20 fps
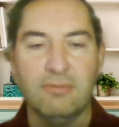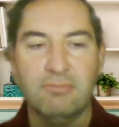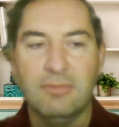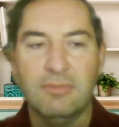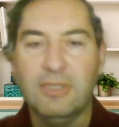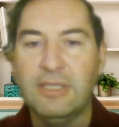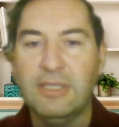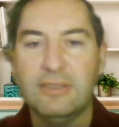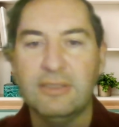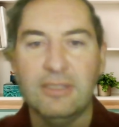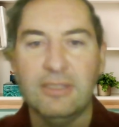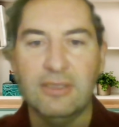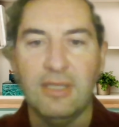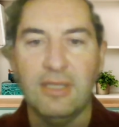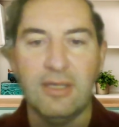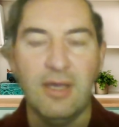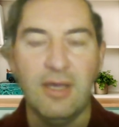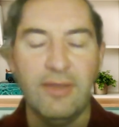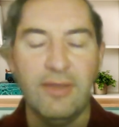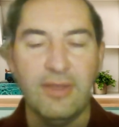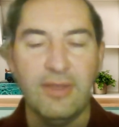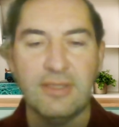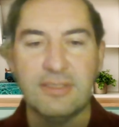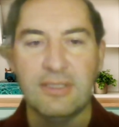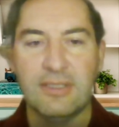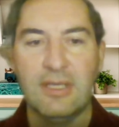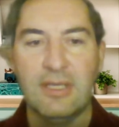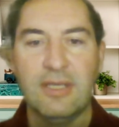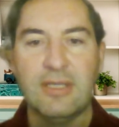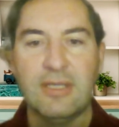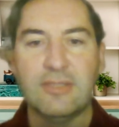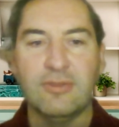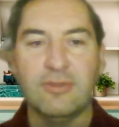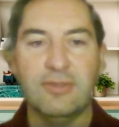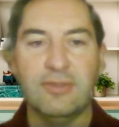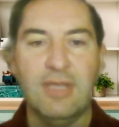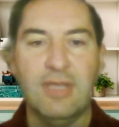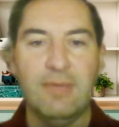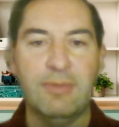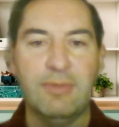LinkedIn, like others, so
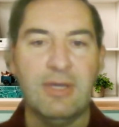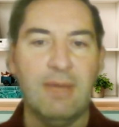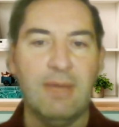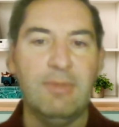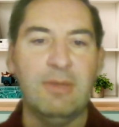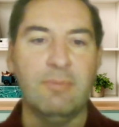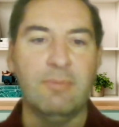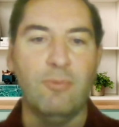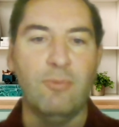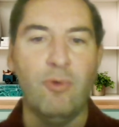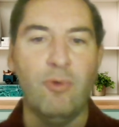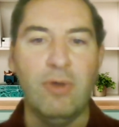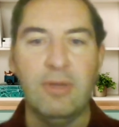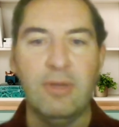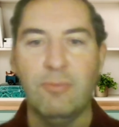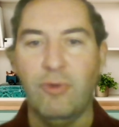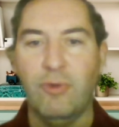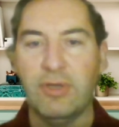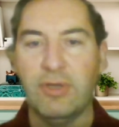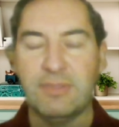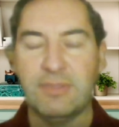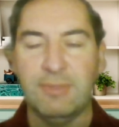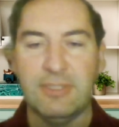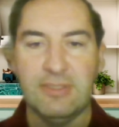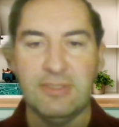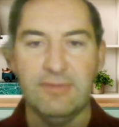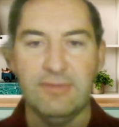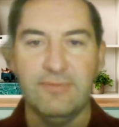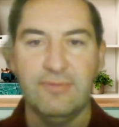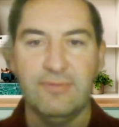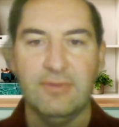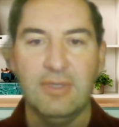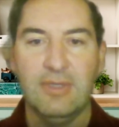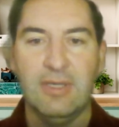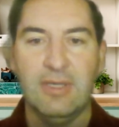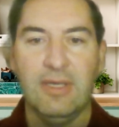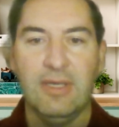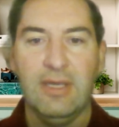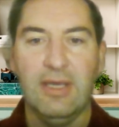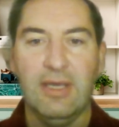they're becoming more and more expensive,
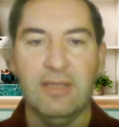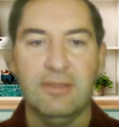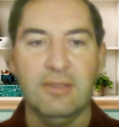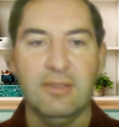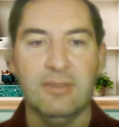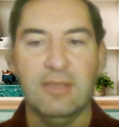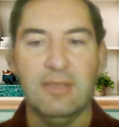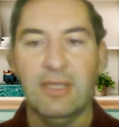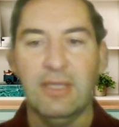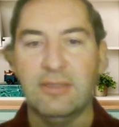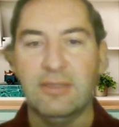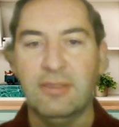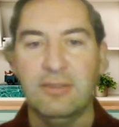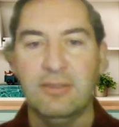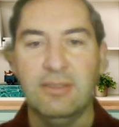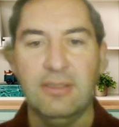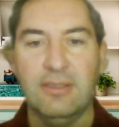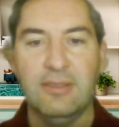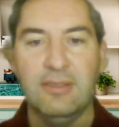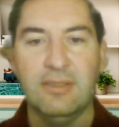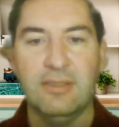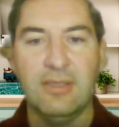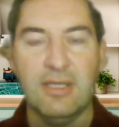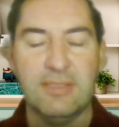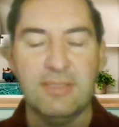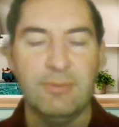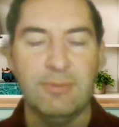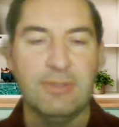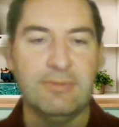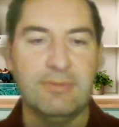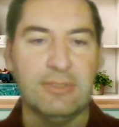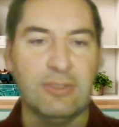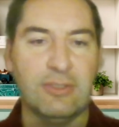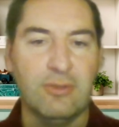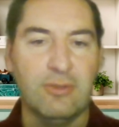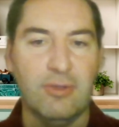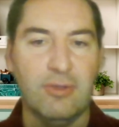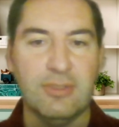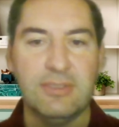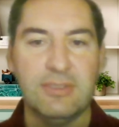and like the customer acquisition
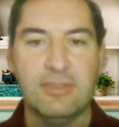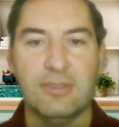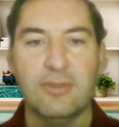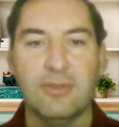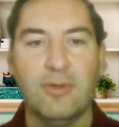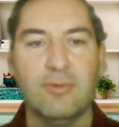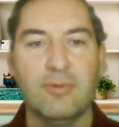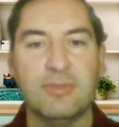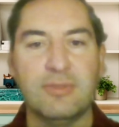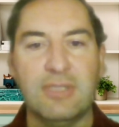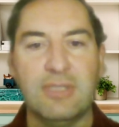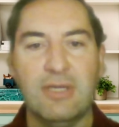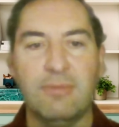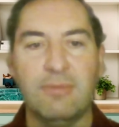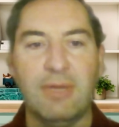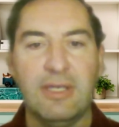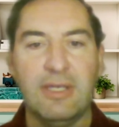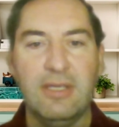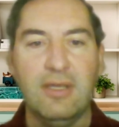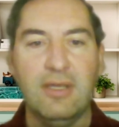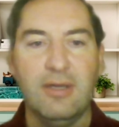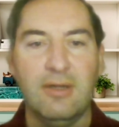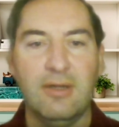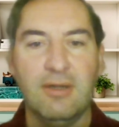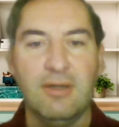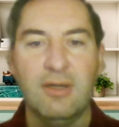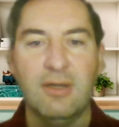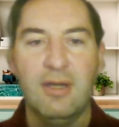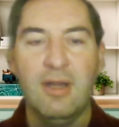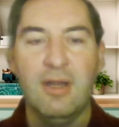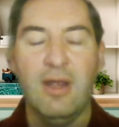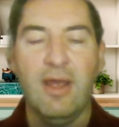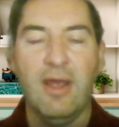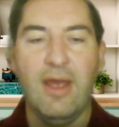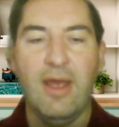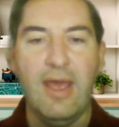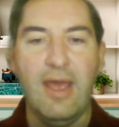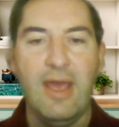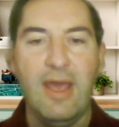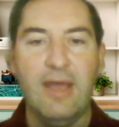cost goes year by year,
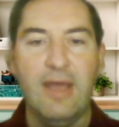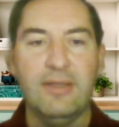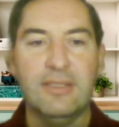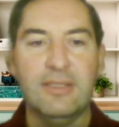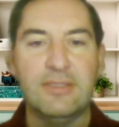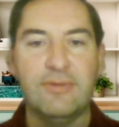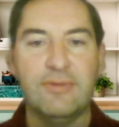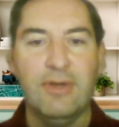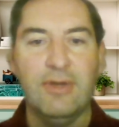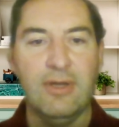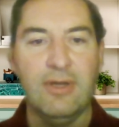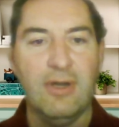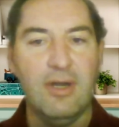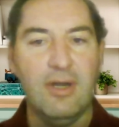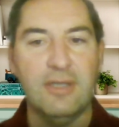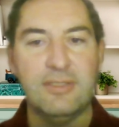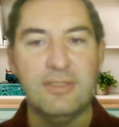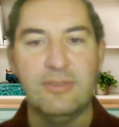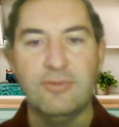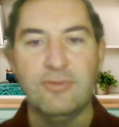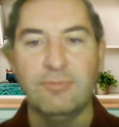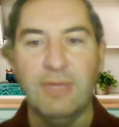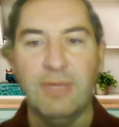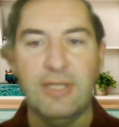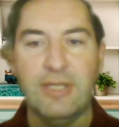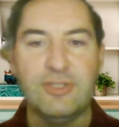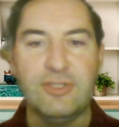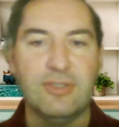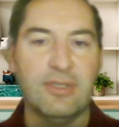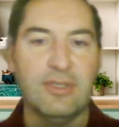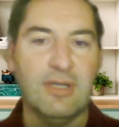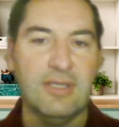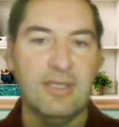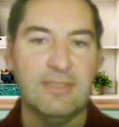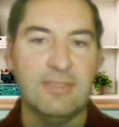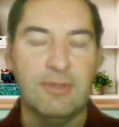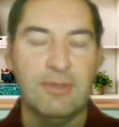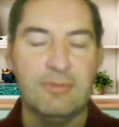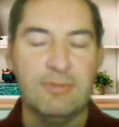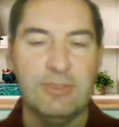and it's really hard to match the
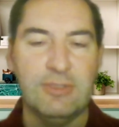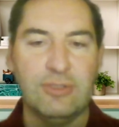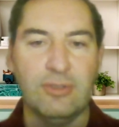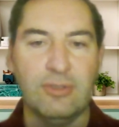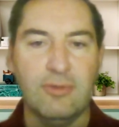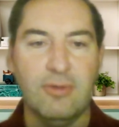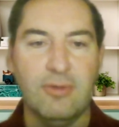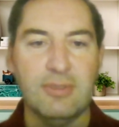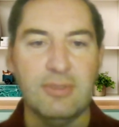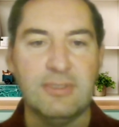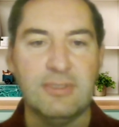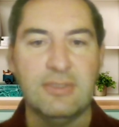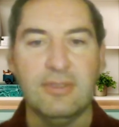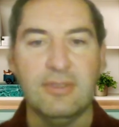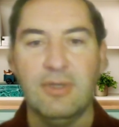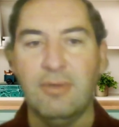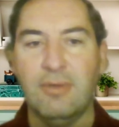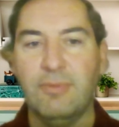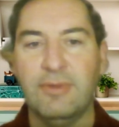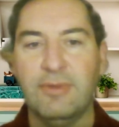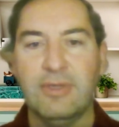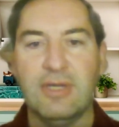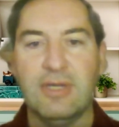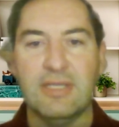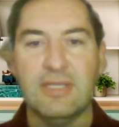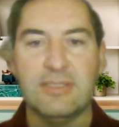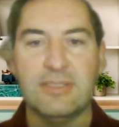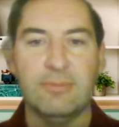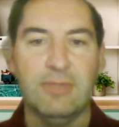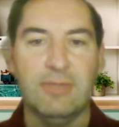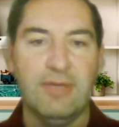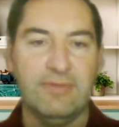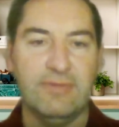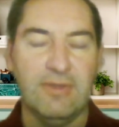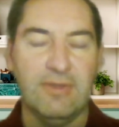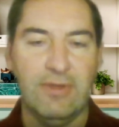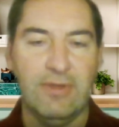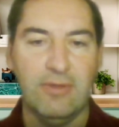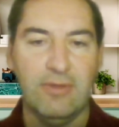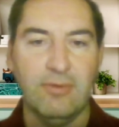customer acquisition cost with the customer
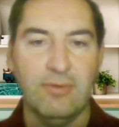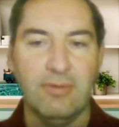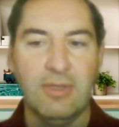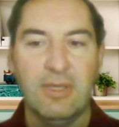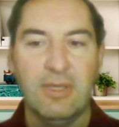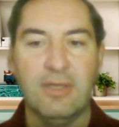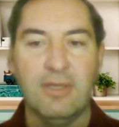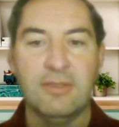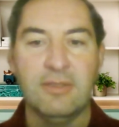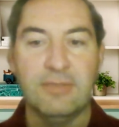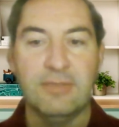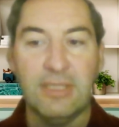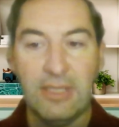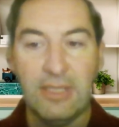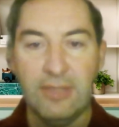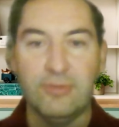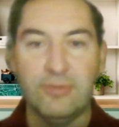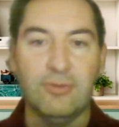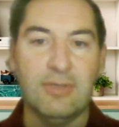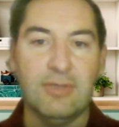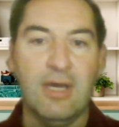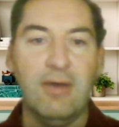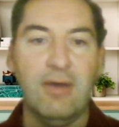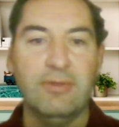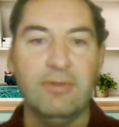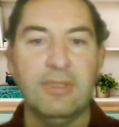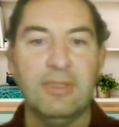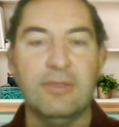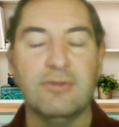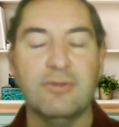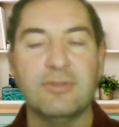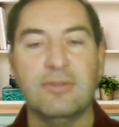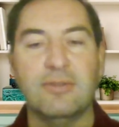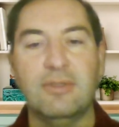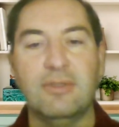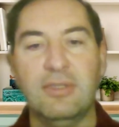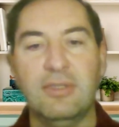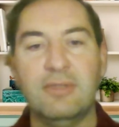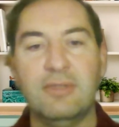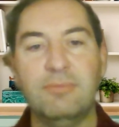lifetime value. Take into account that also
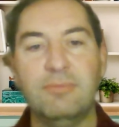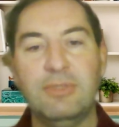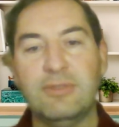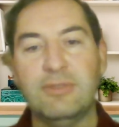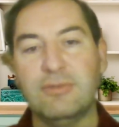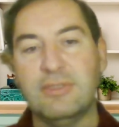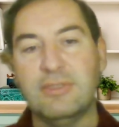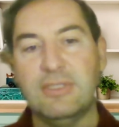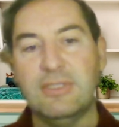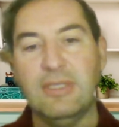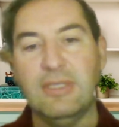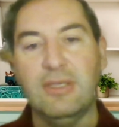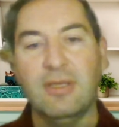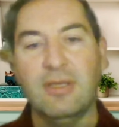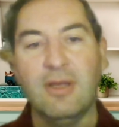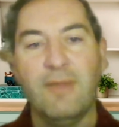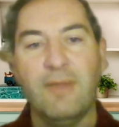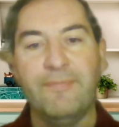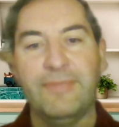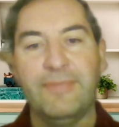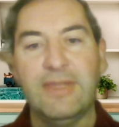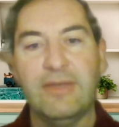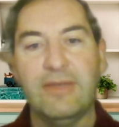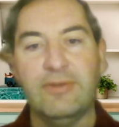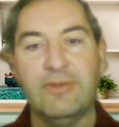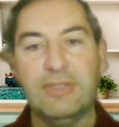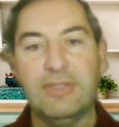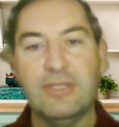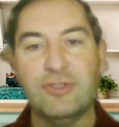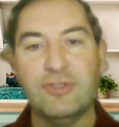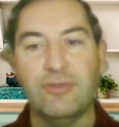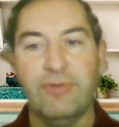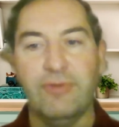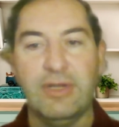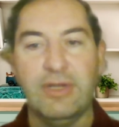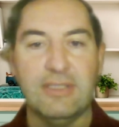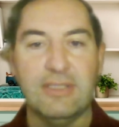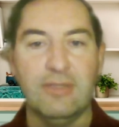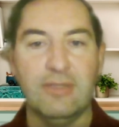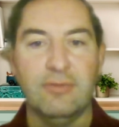in B2C, the retention
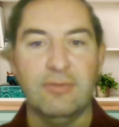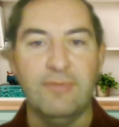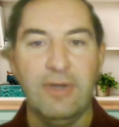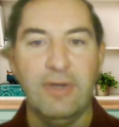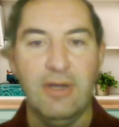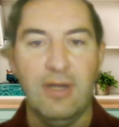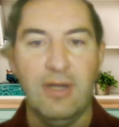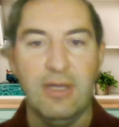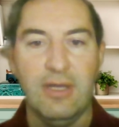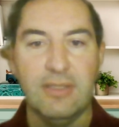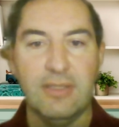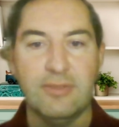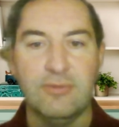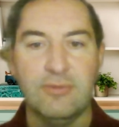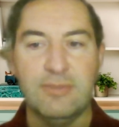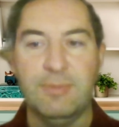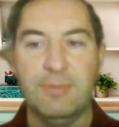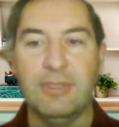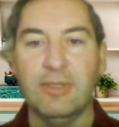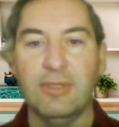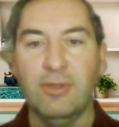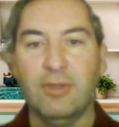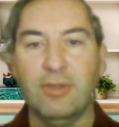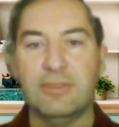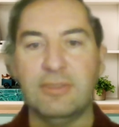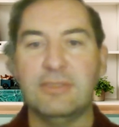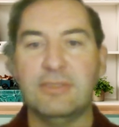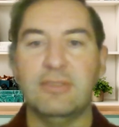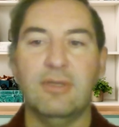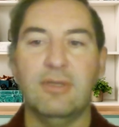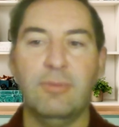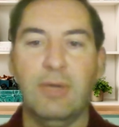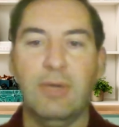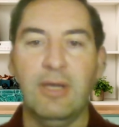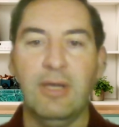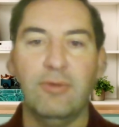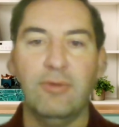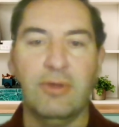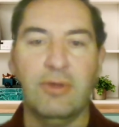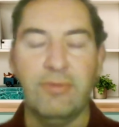rates are not very high. So you spend a lot
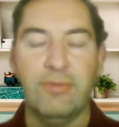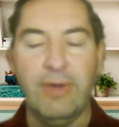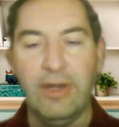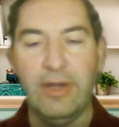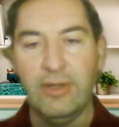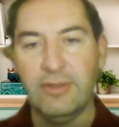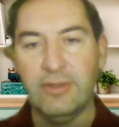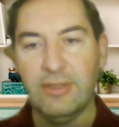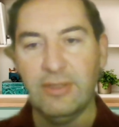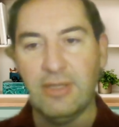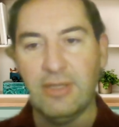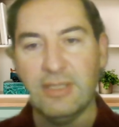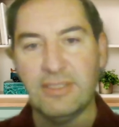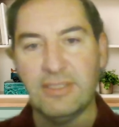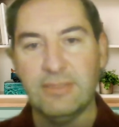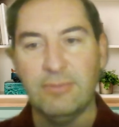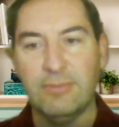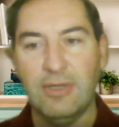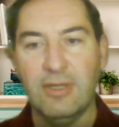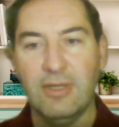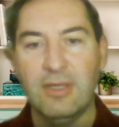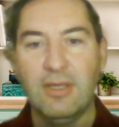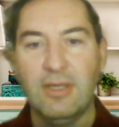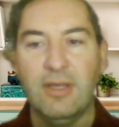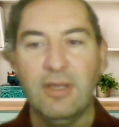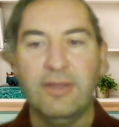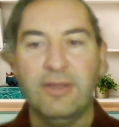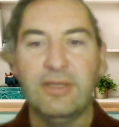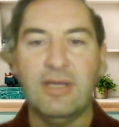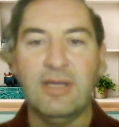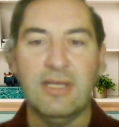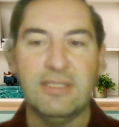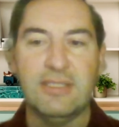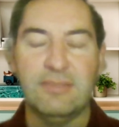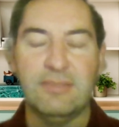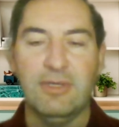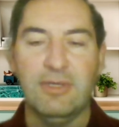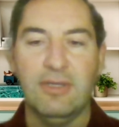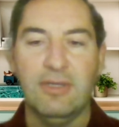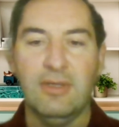while you're acquiring the customer
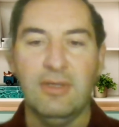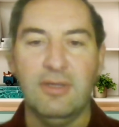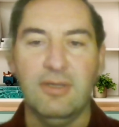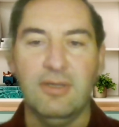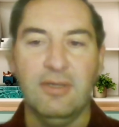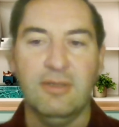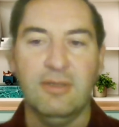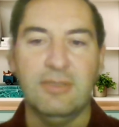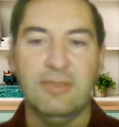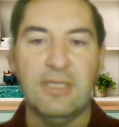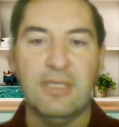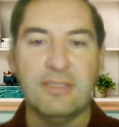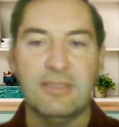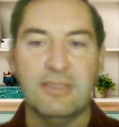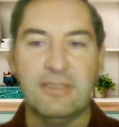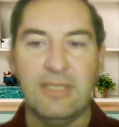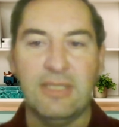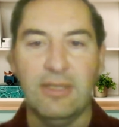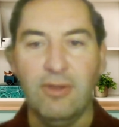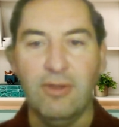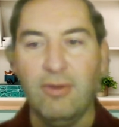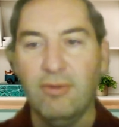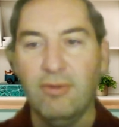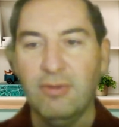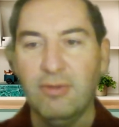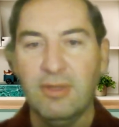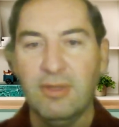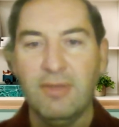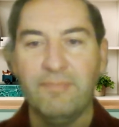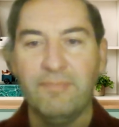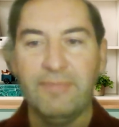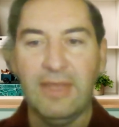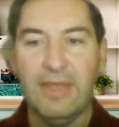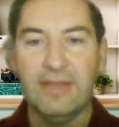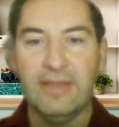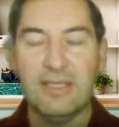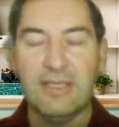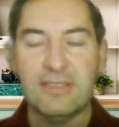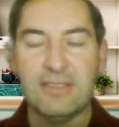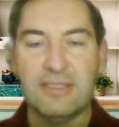doesn't stay long
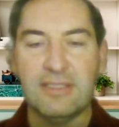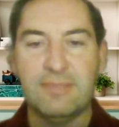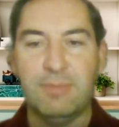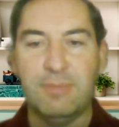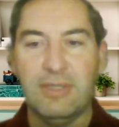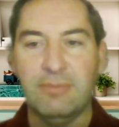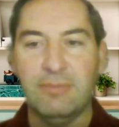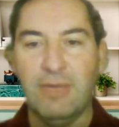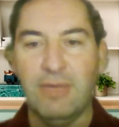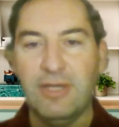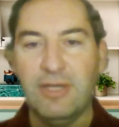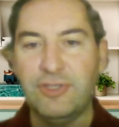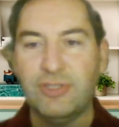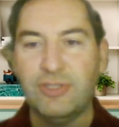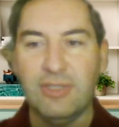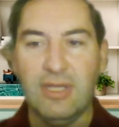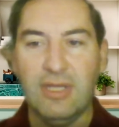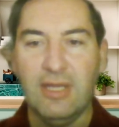and doesn't spend much.